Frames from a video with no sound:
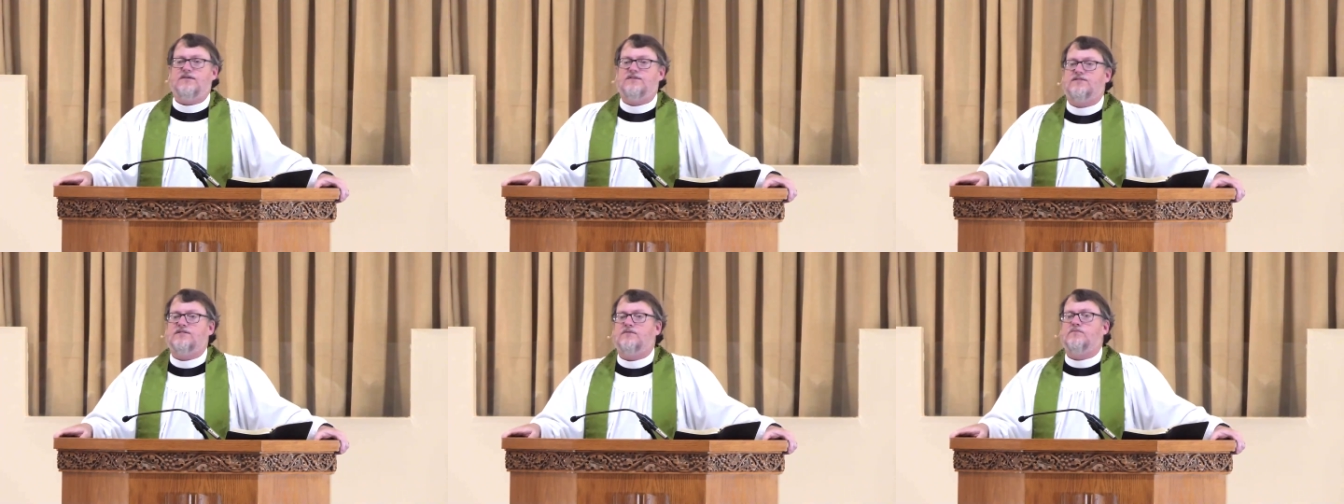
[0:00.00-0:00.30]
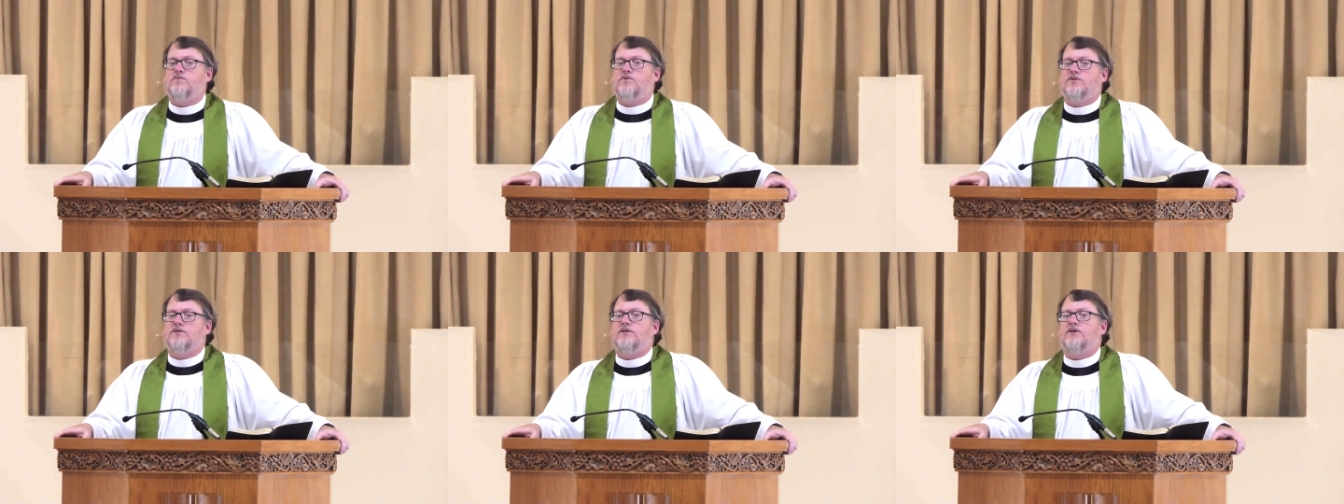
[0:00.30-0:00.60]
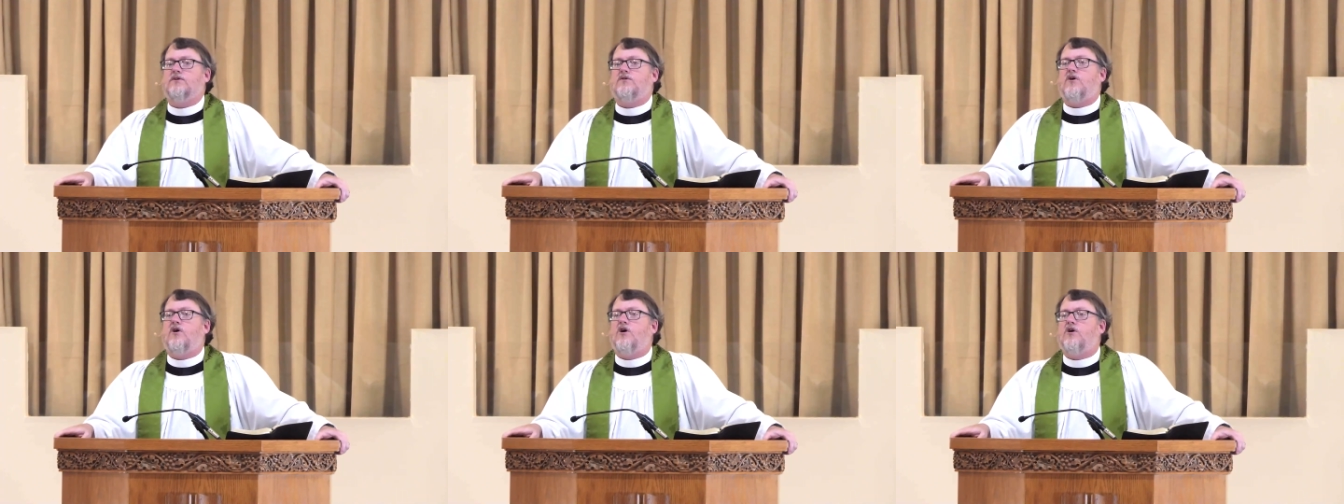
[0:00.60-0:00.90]
assembled
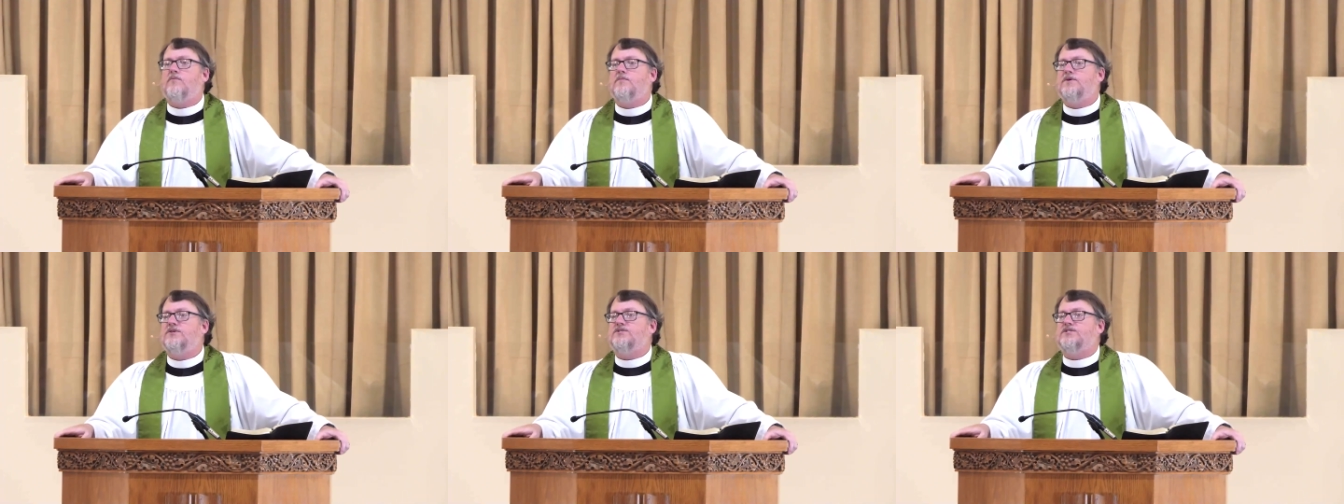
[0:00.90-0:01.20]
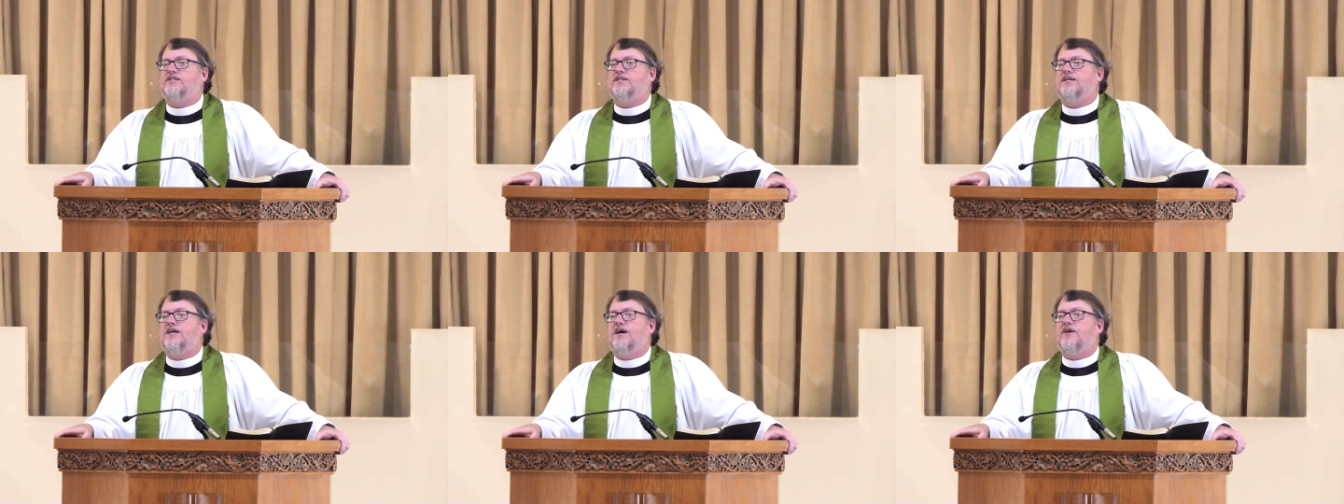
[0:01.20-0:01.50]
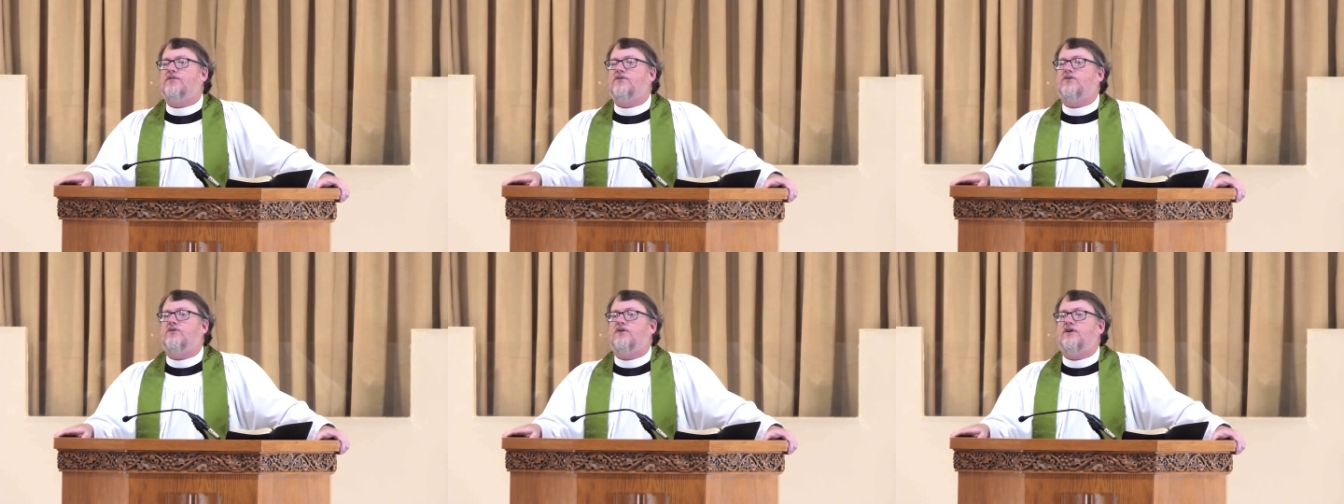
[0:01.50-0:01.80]
their armies
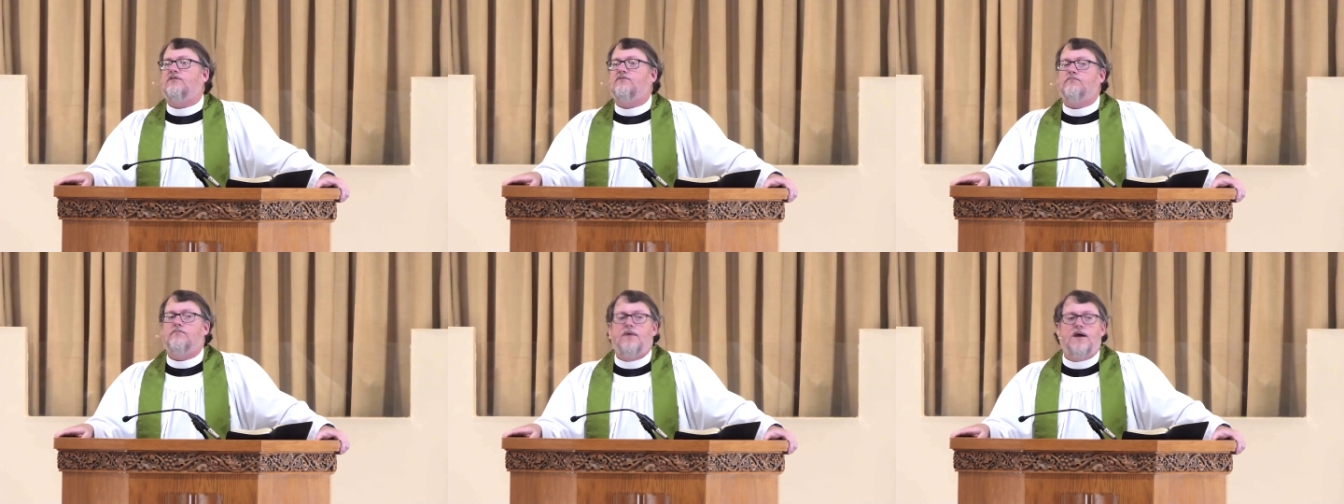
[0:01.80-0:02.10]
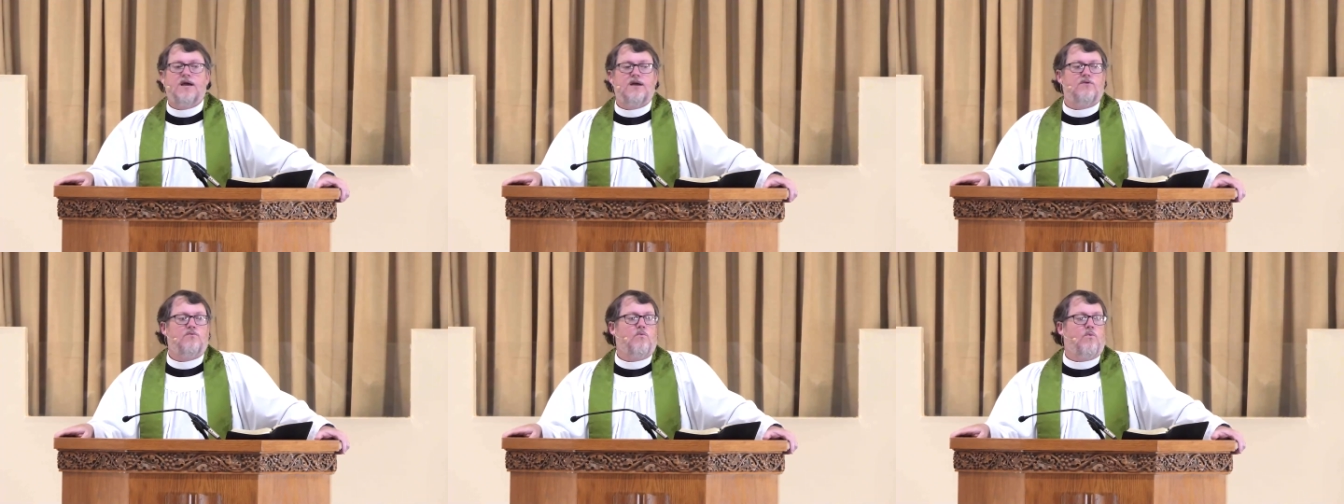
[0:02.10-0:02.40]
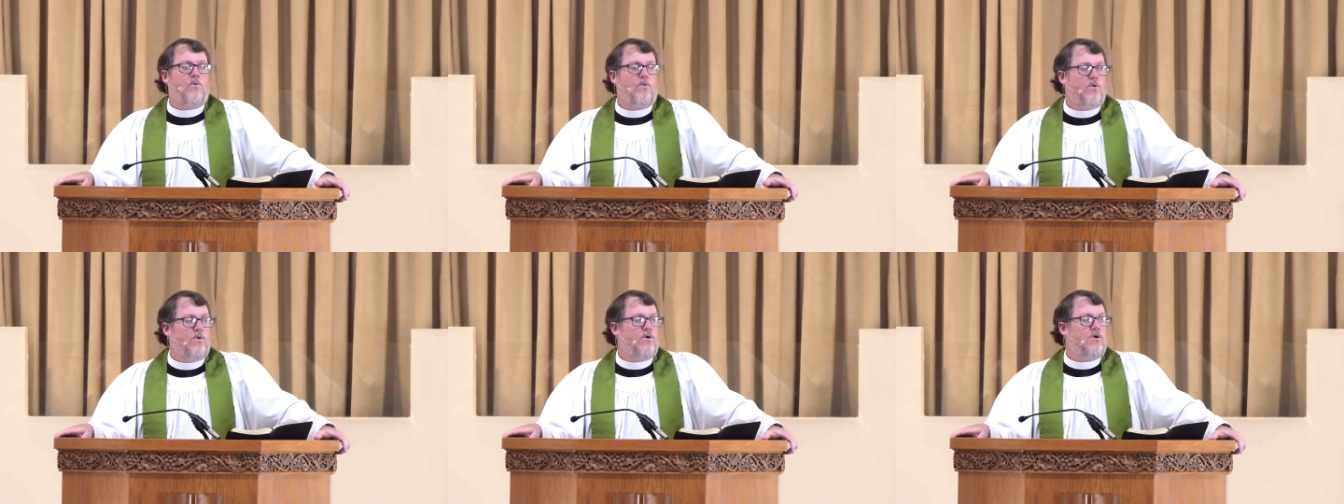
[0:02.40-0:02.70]
together and made
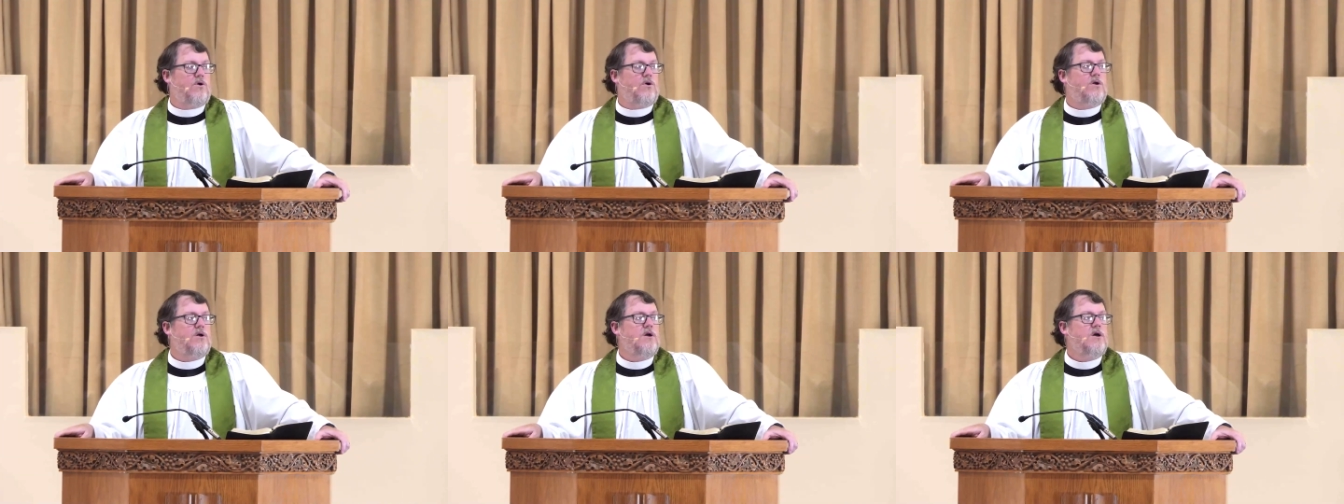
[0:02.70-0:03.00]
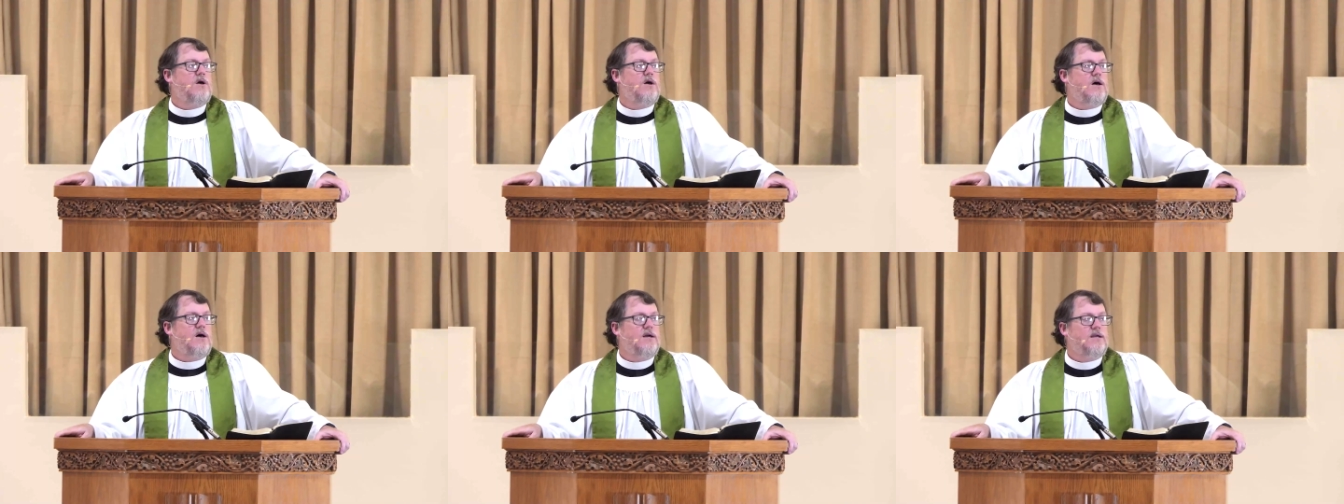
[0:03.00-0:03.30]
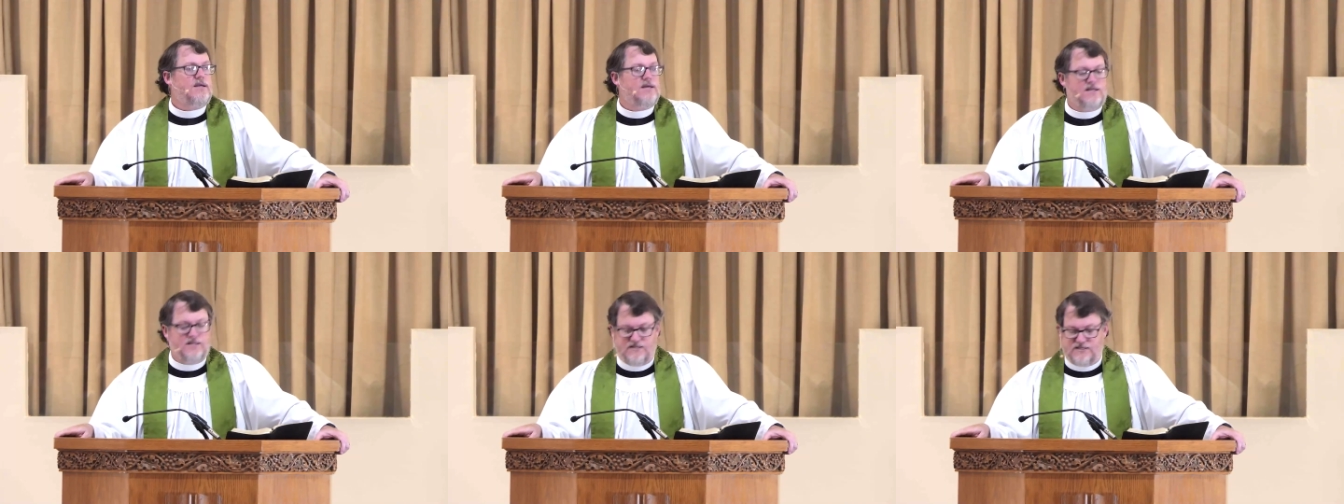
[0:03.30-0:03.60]
war
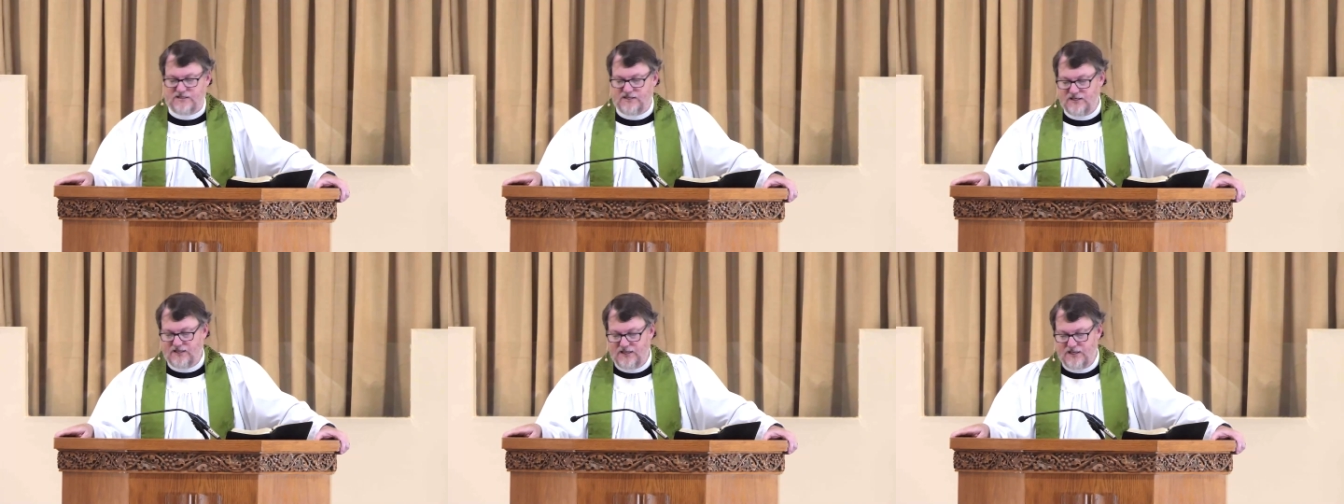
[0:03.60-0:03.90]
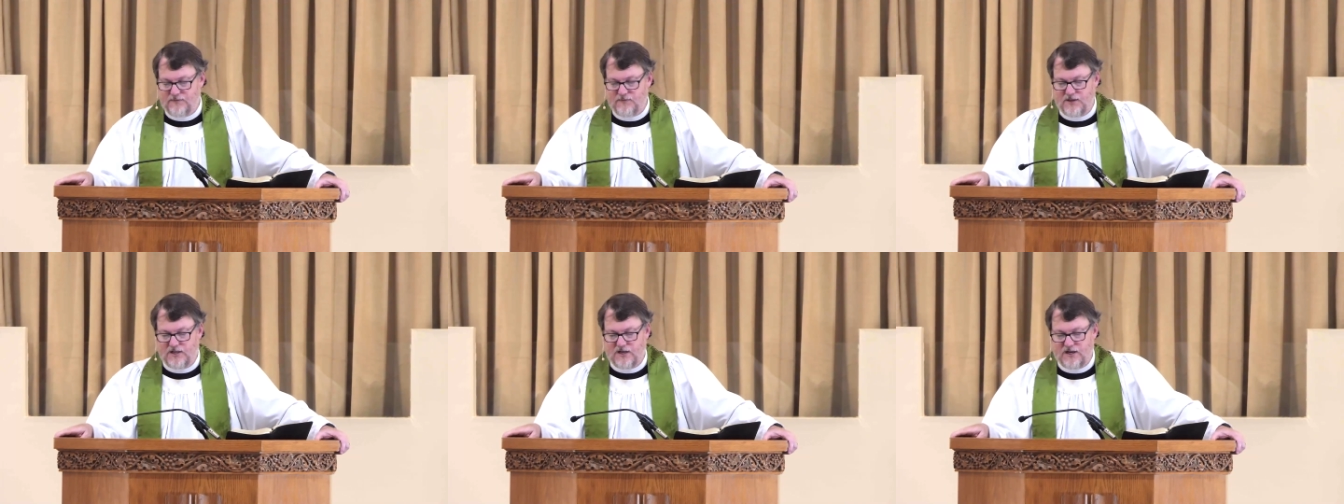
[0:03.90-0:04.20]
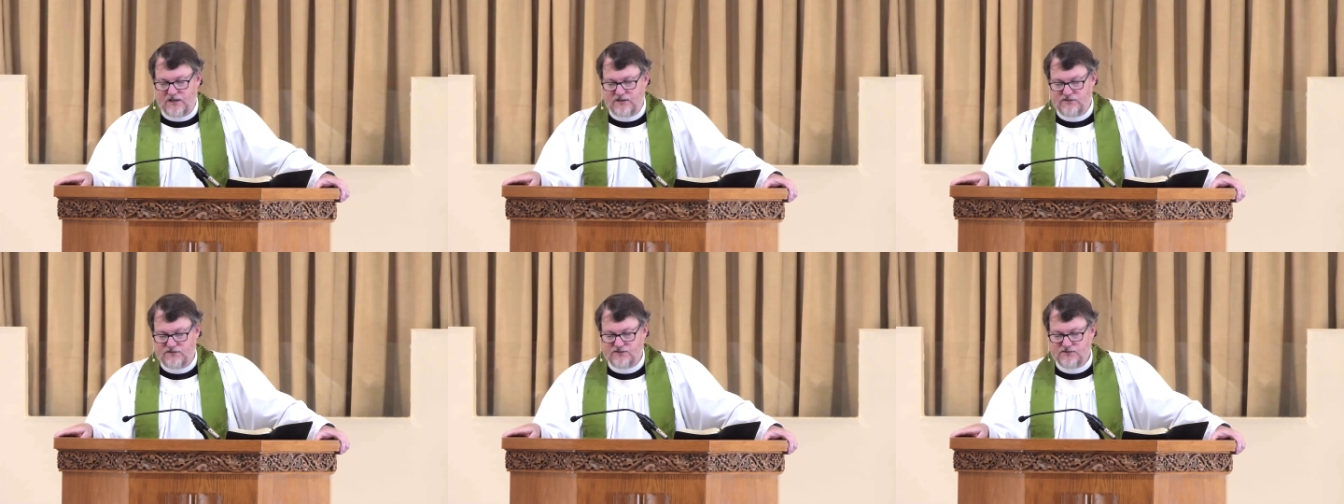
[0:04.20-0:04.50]
against the
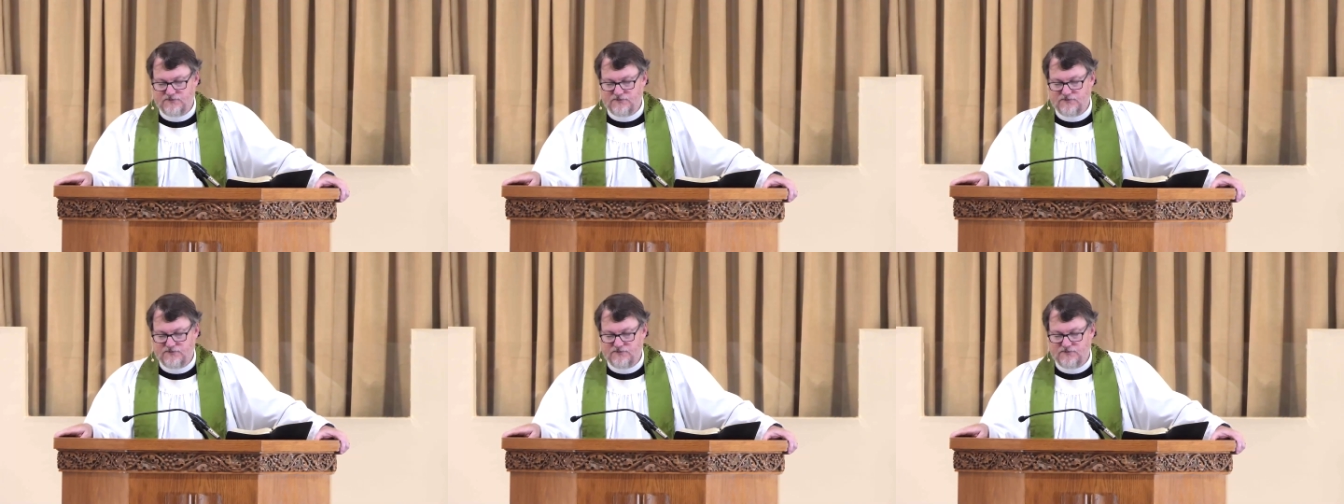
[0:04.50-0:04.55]
Gibeonites.